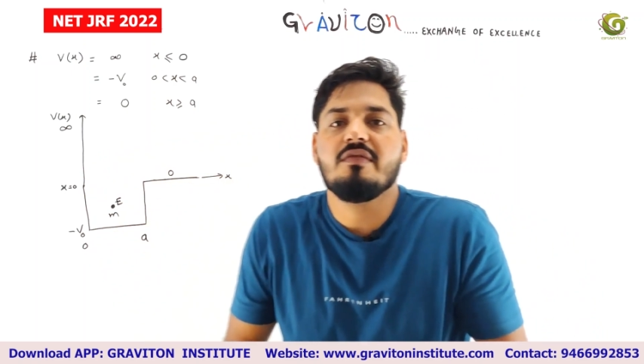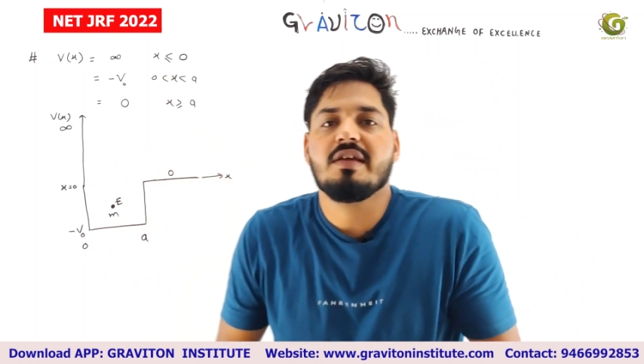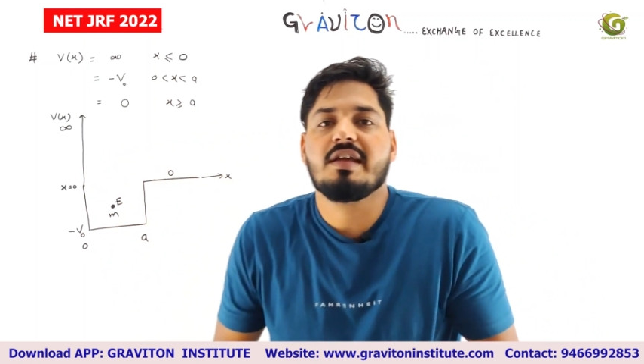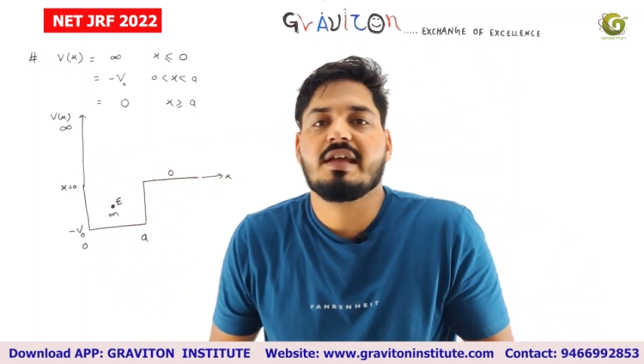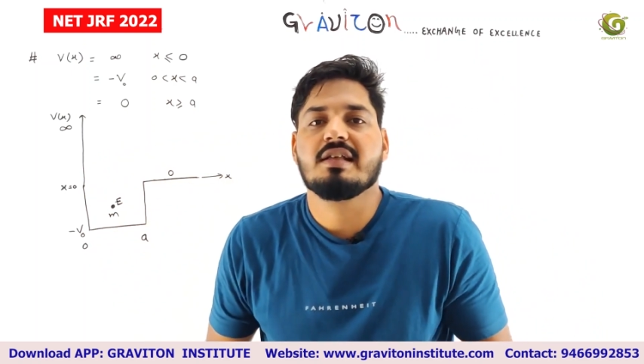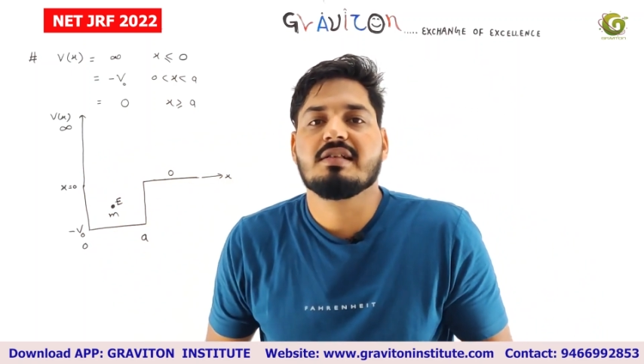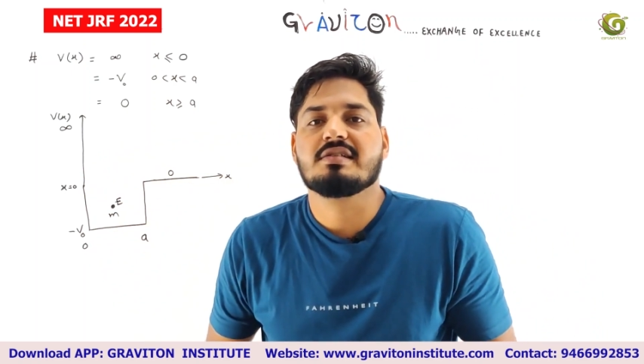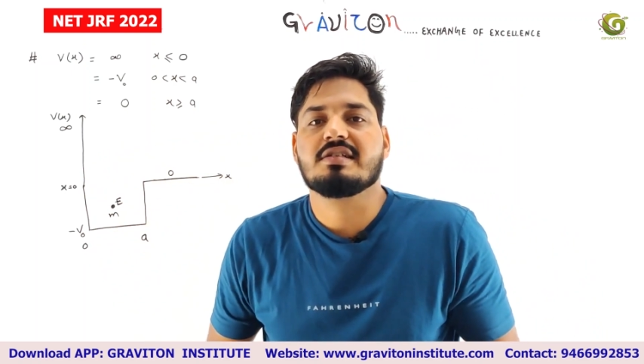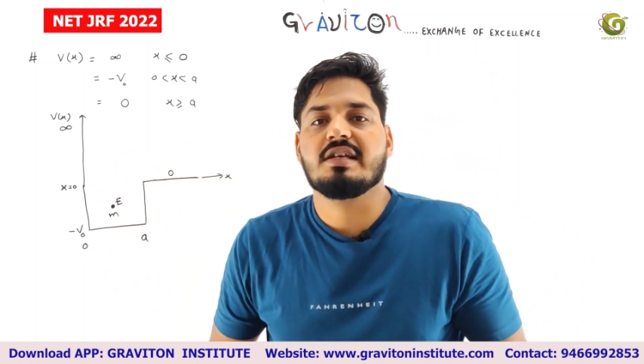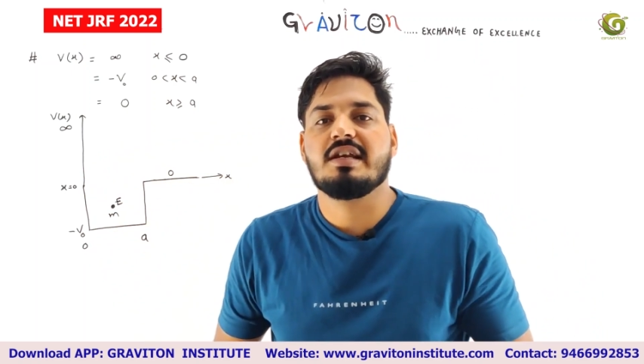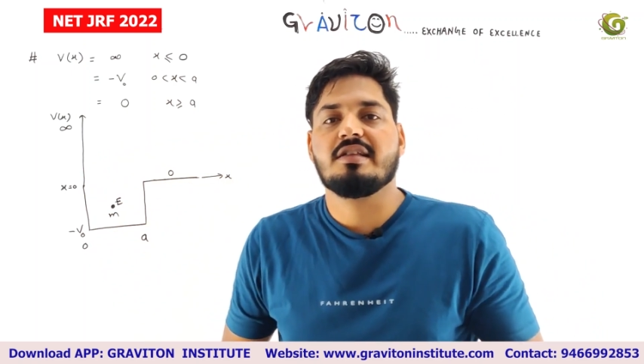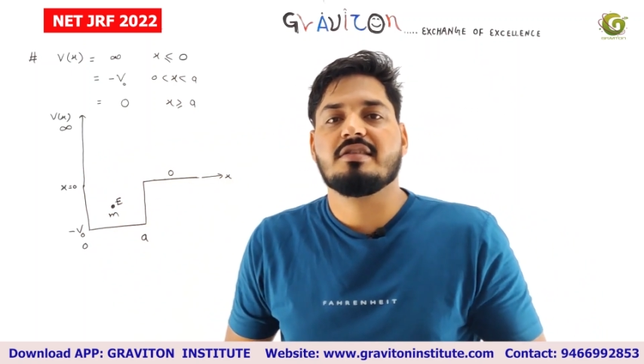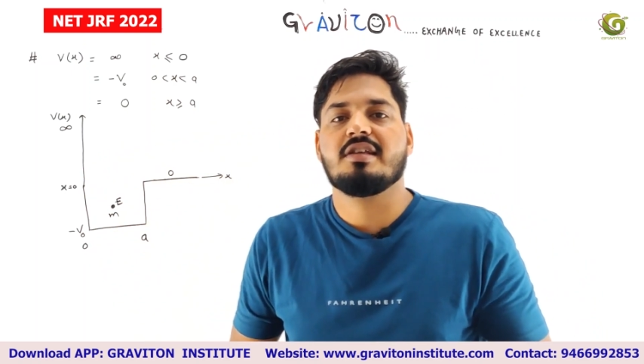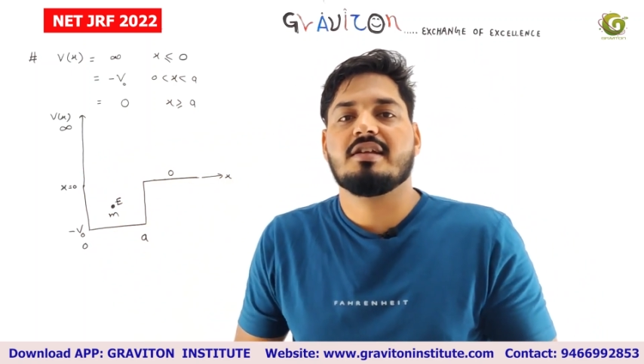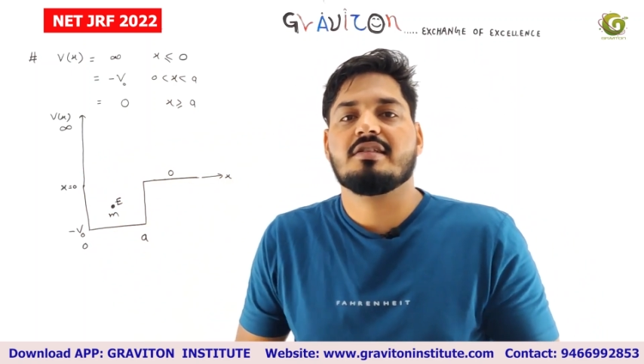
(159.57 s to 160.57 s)
we can say
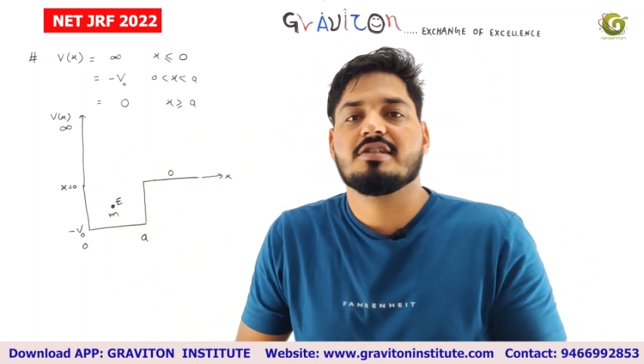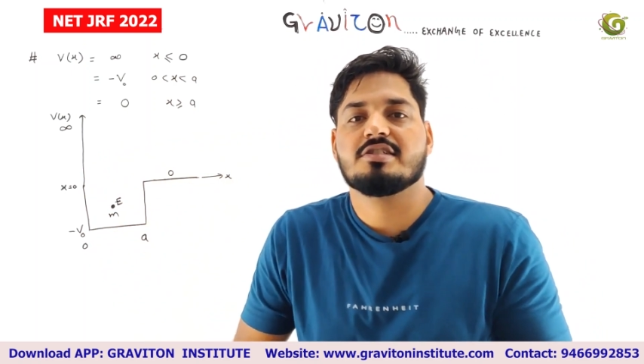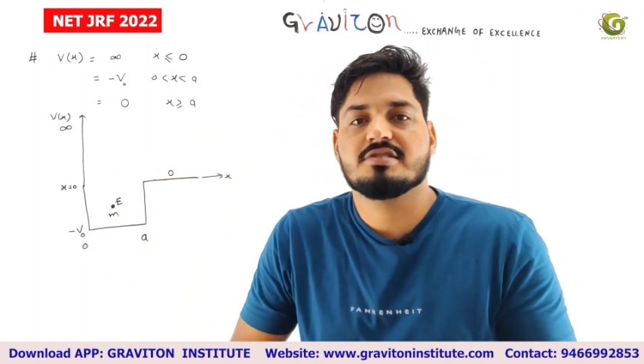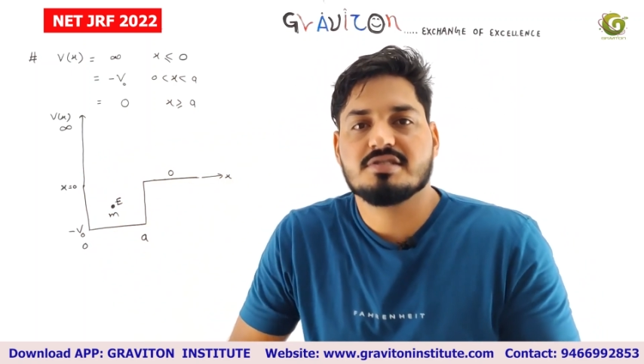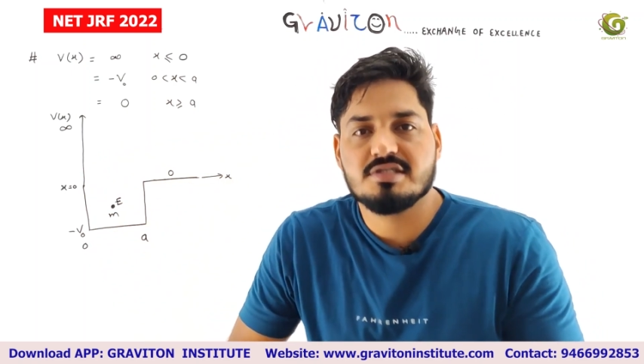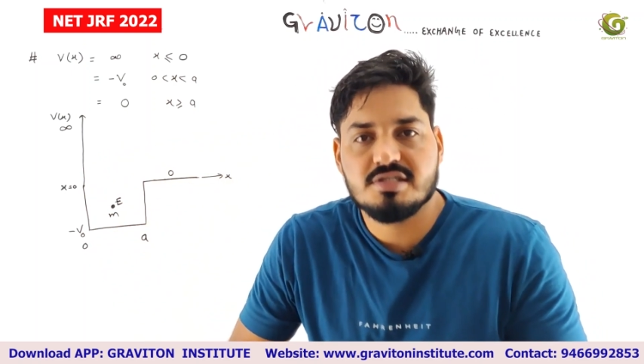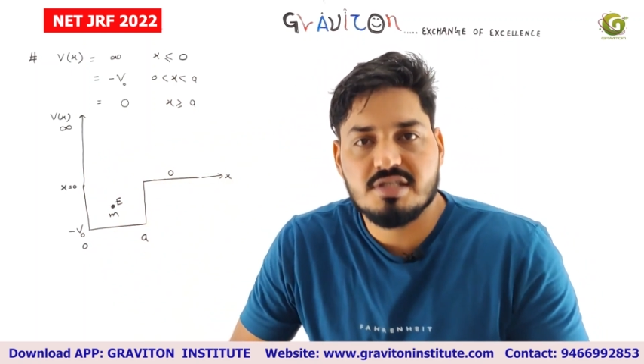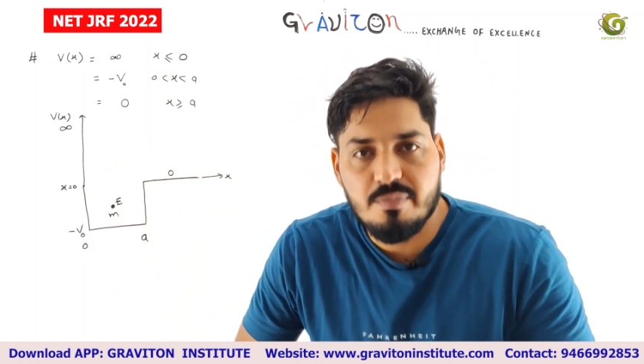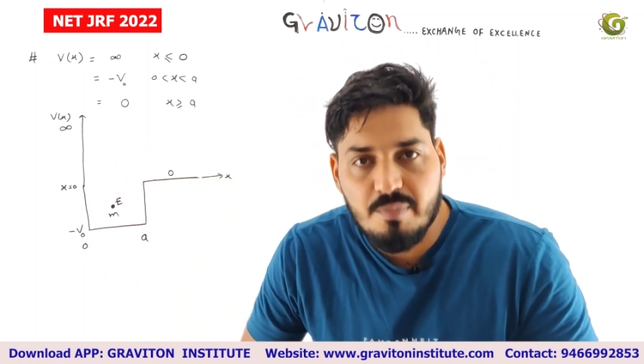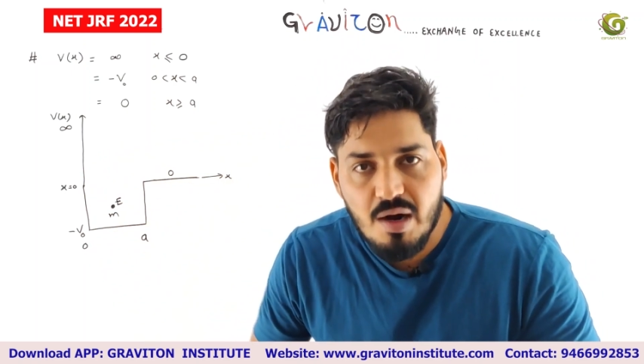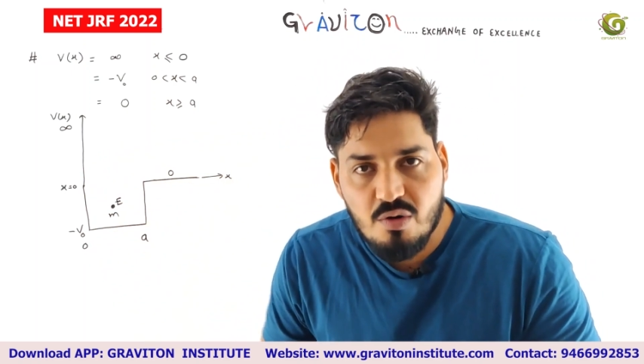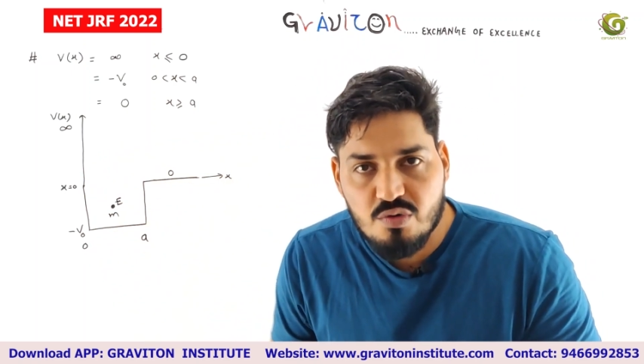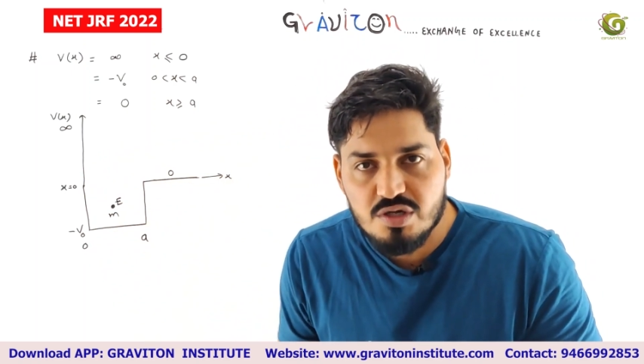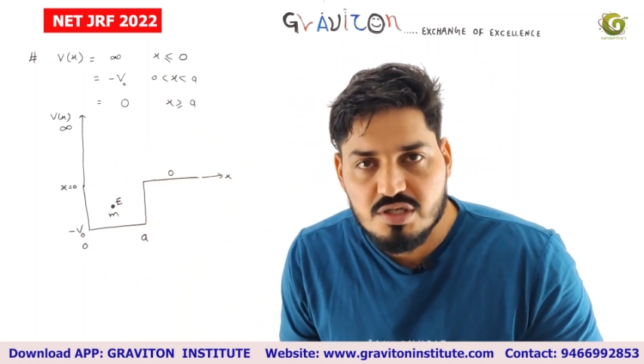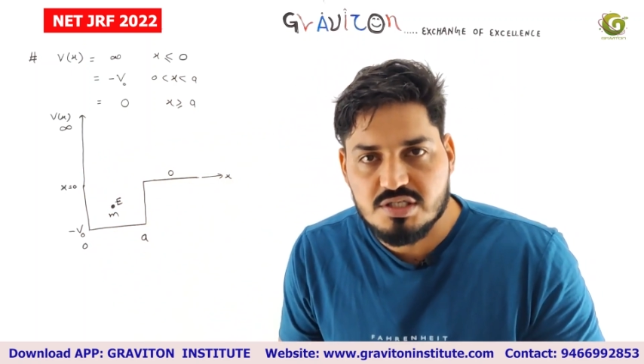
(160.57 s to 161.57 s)
that this is in the
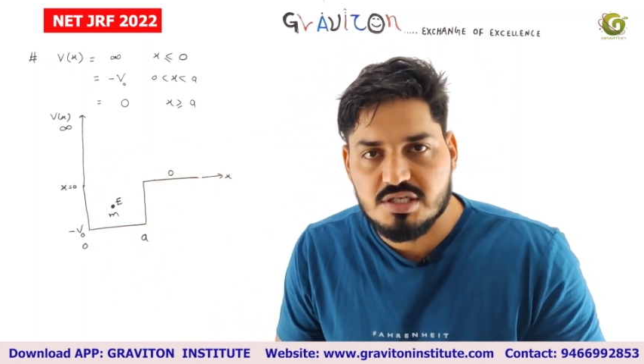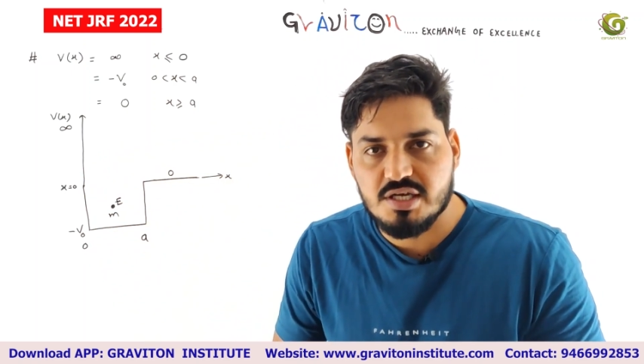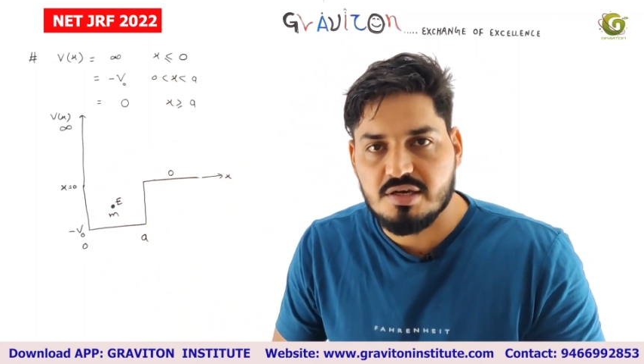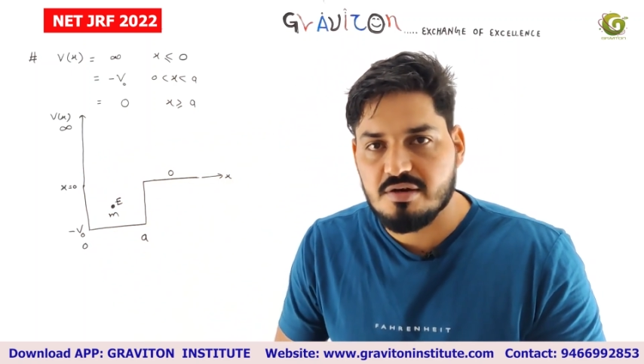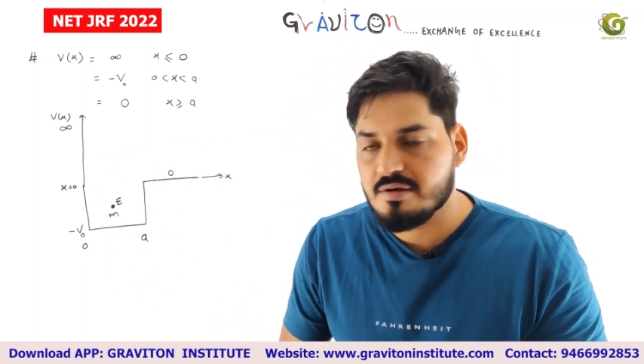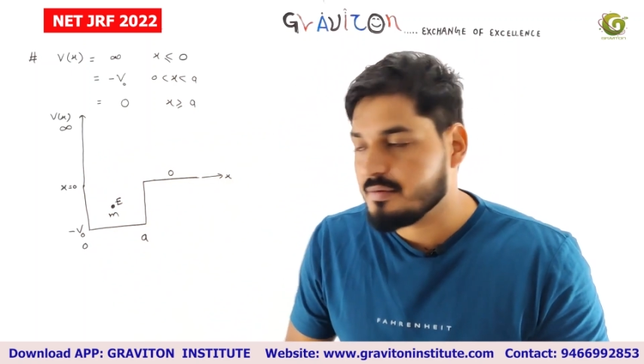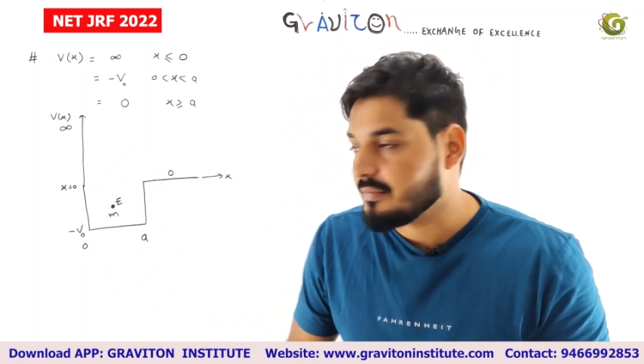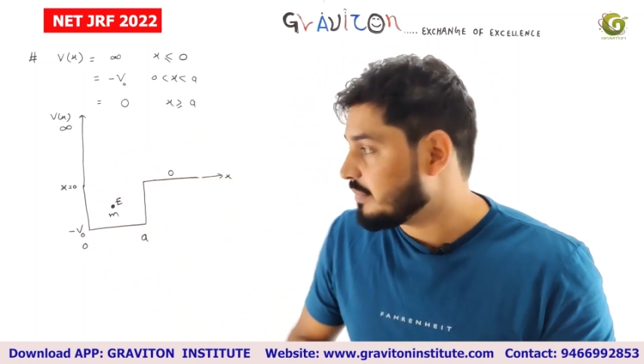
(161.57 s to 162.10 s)
bound state.